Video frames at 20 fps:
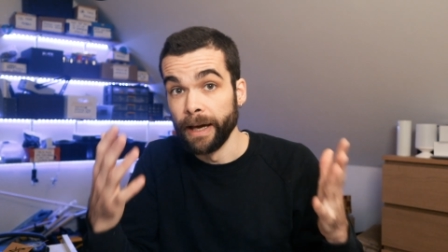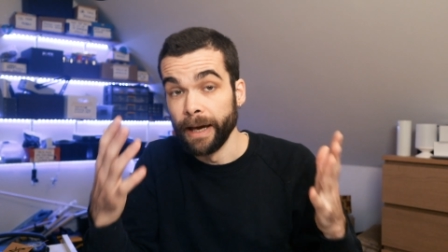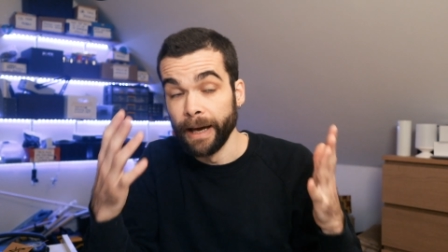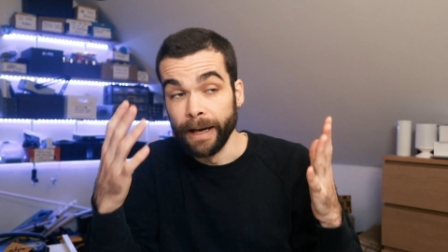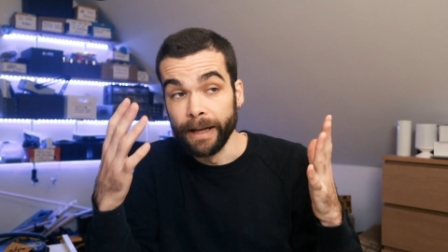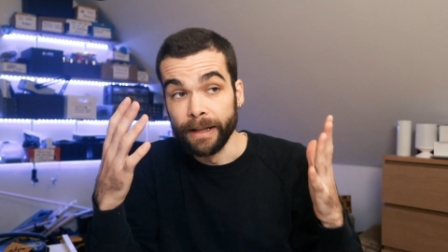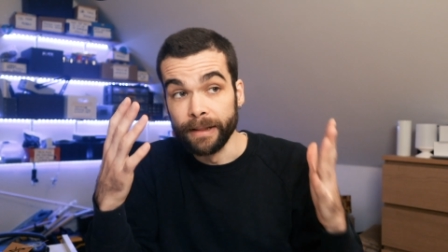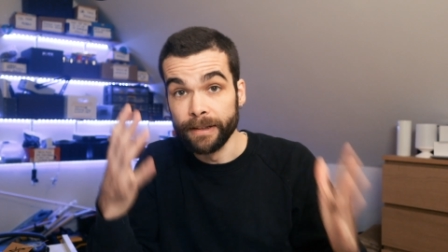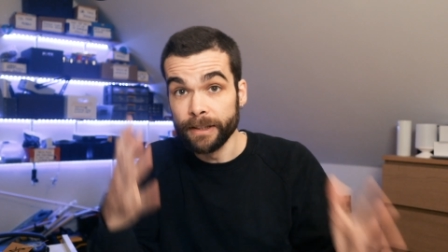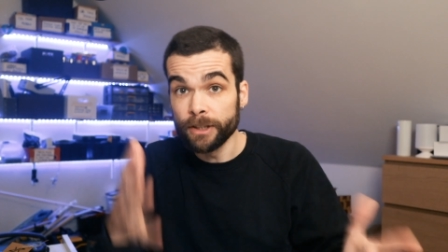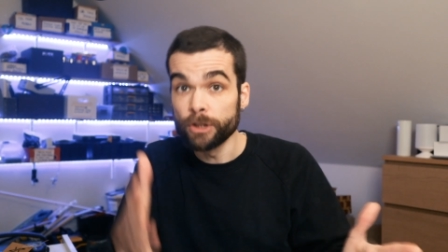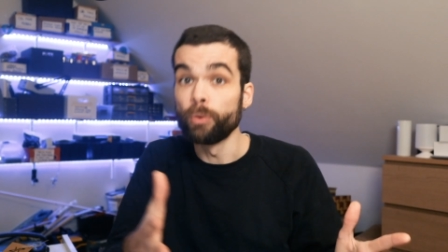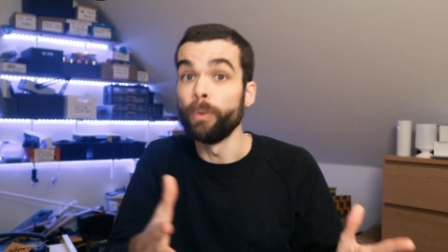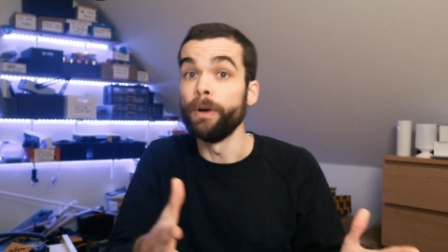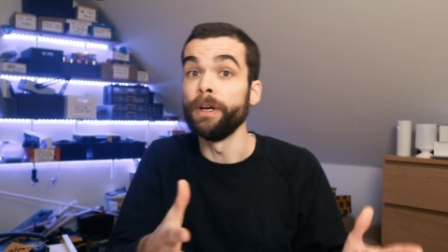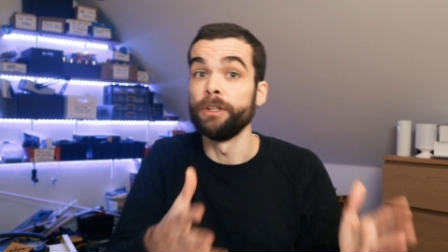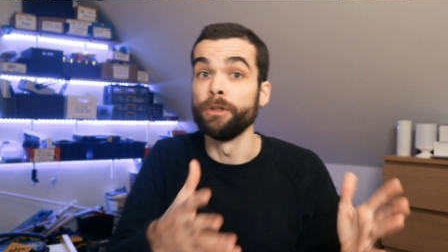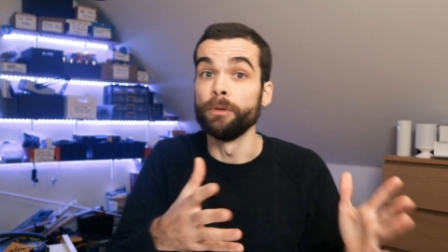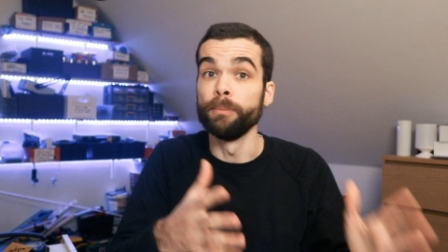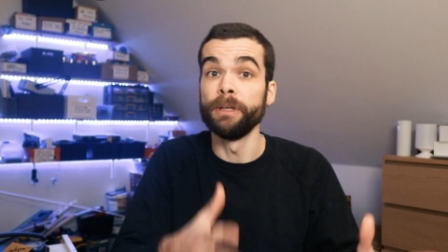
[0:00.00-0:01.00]
And this
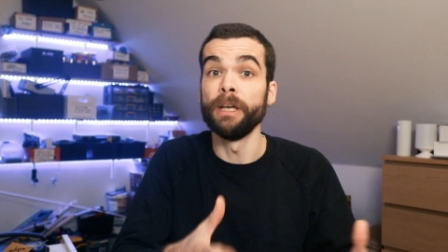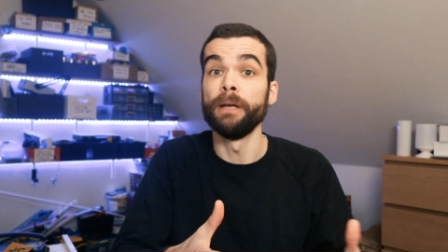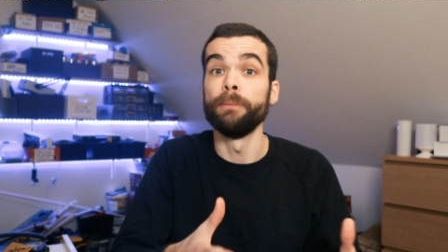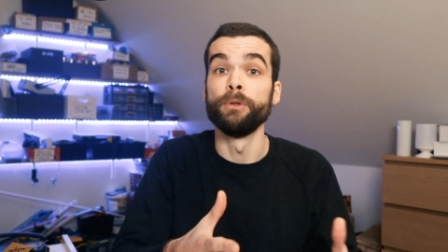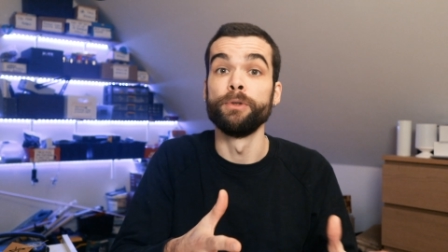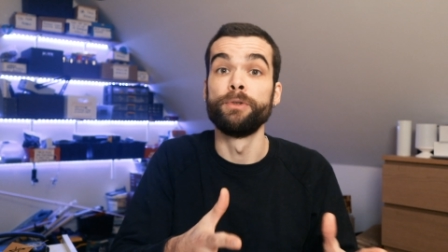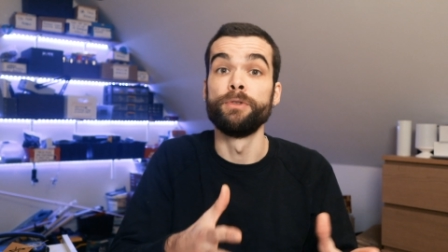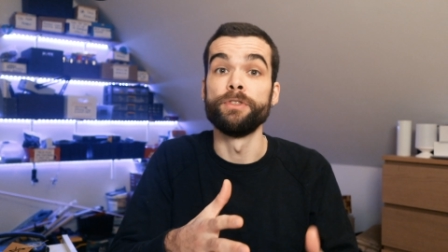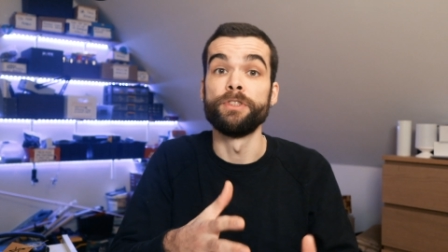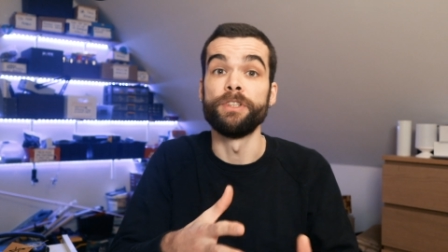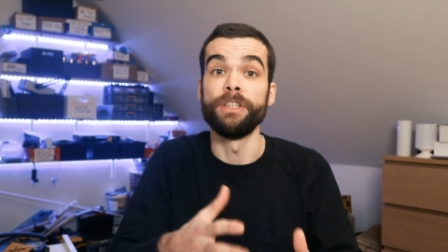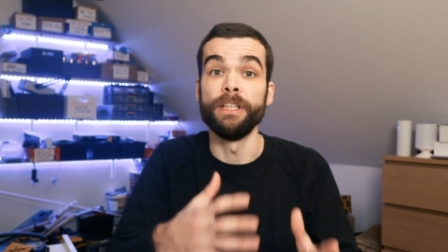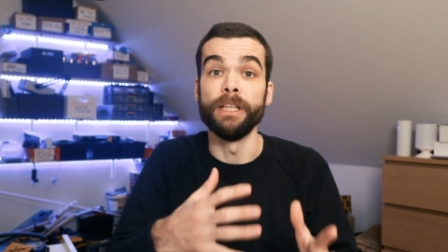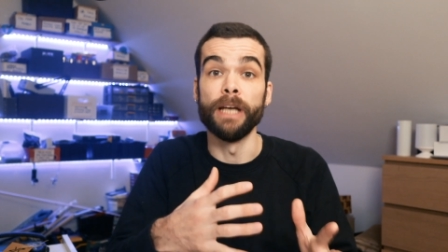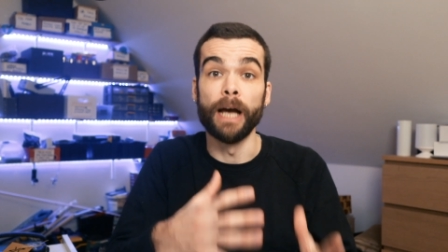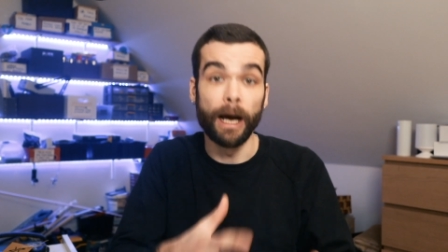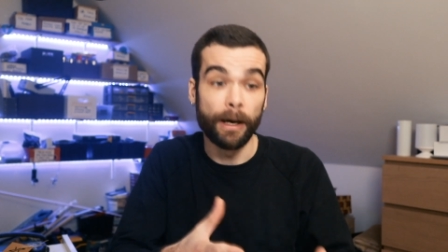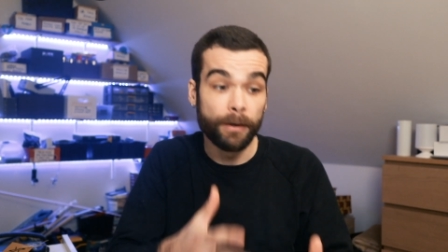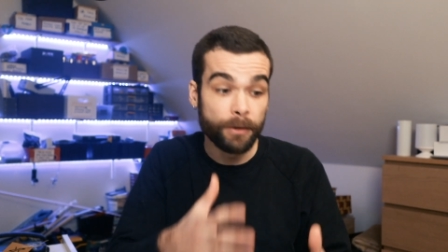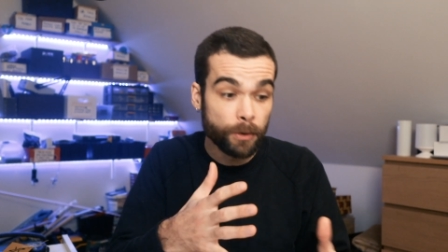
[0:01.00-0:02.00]
way you'll be able to see
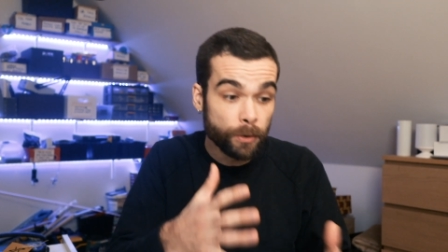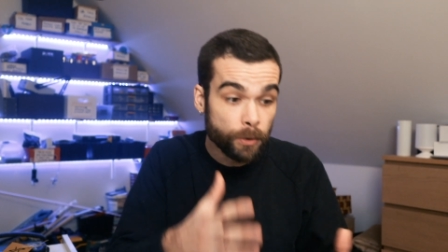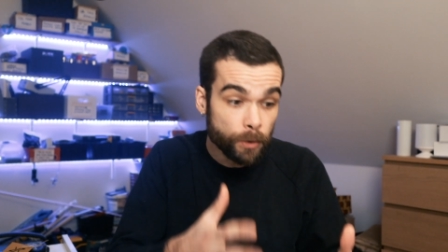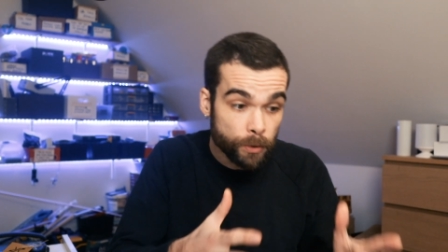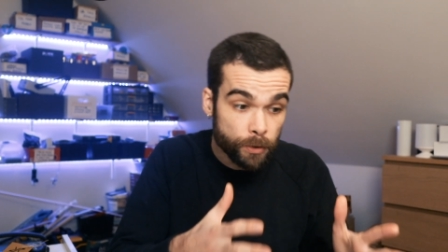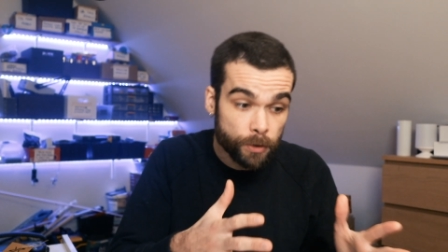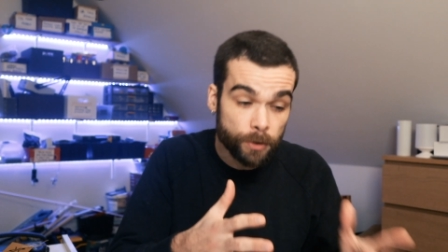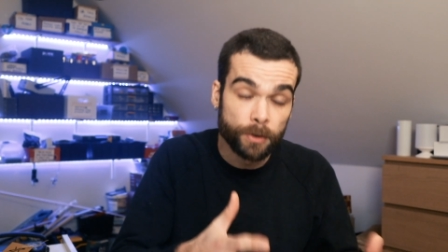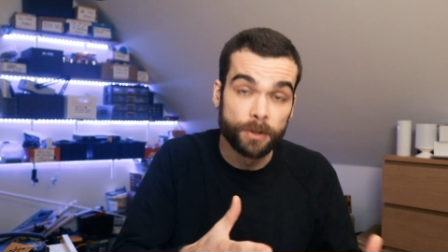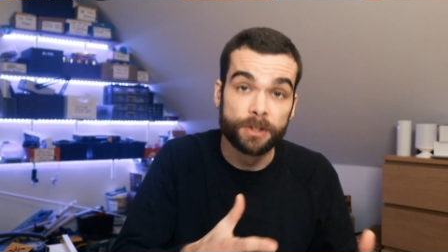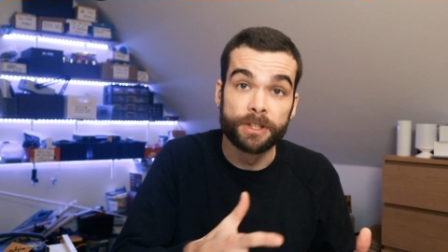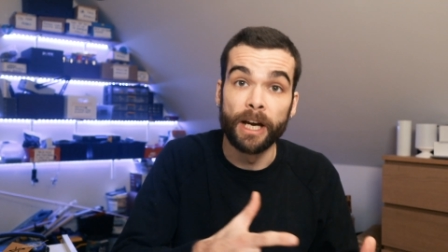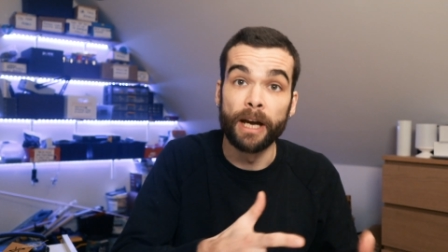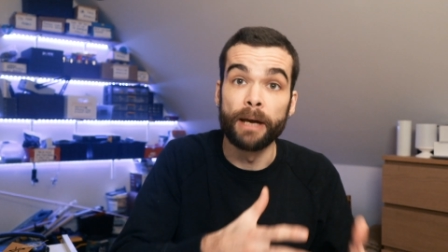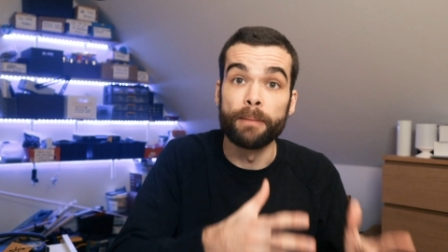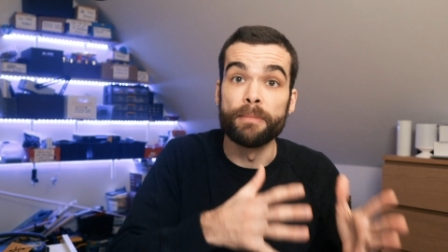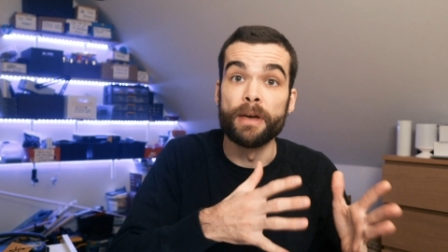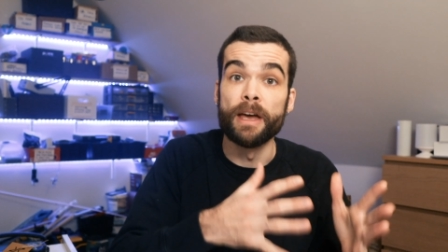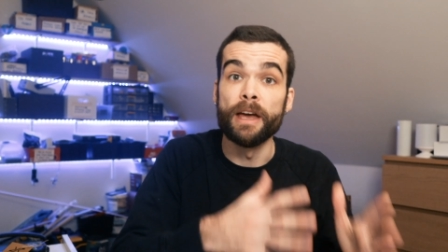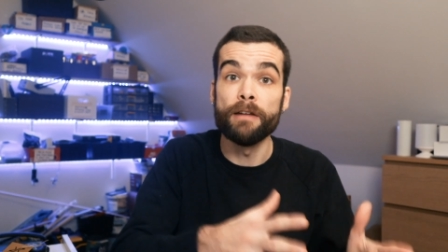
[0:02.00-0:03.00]
how you use your
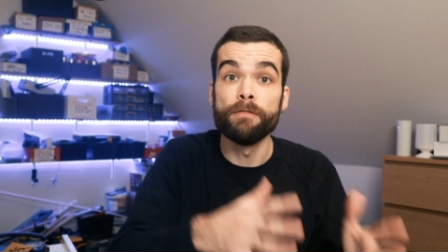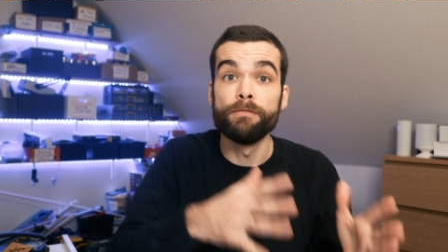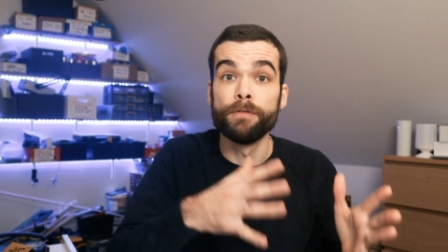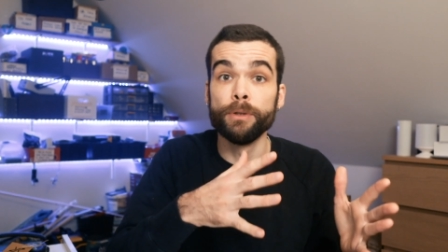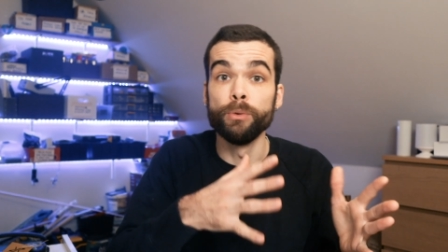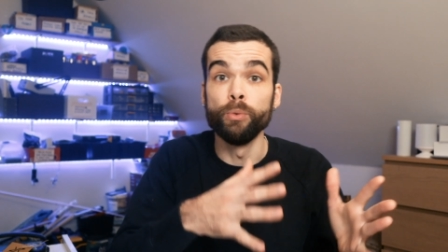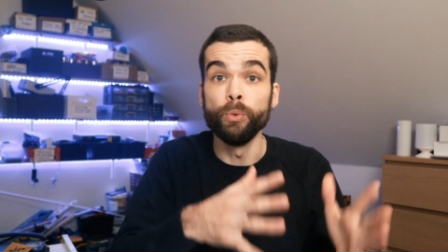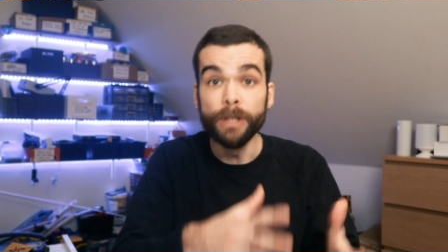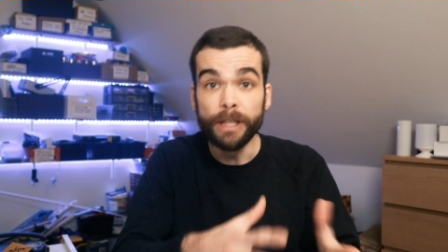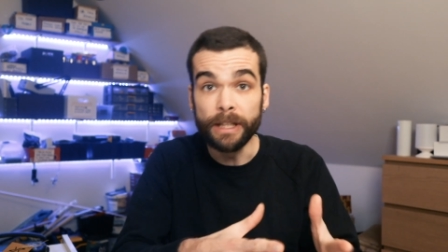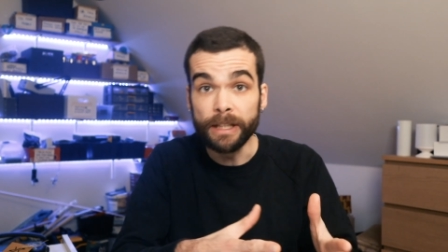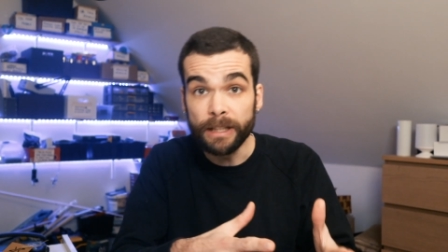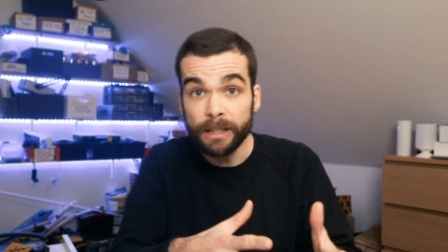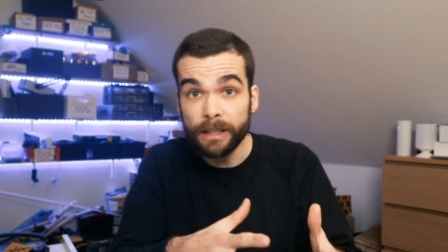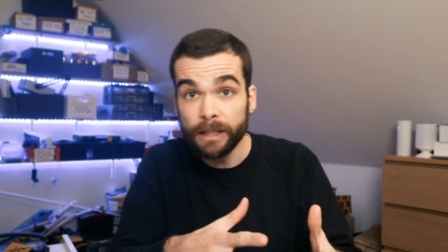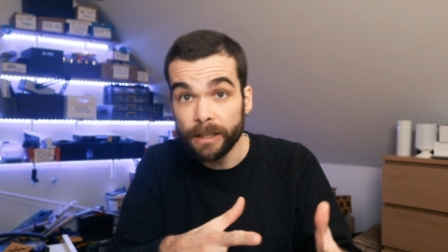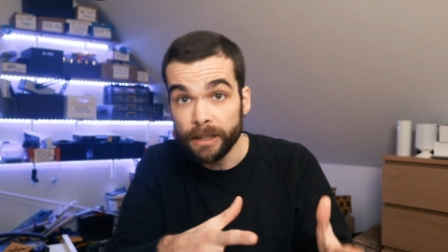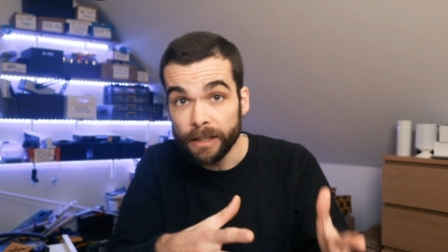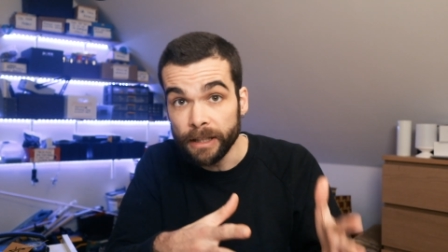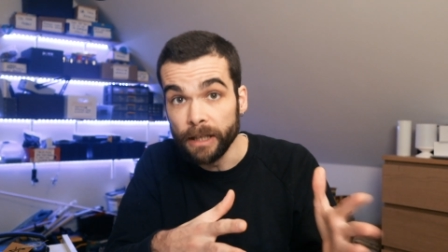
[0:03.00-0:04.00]
time every
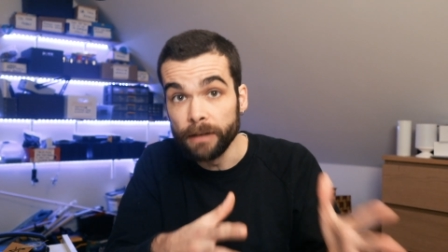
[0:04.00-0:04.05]
week,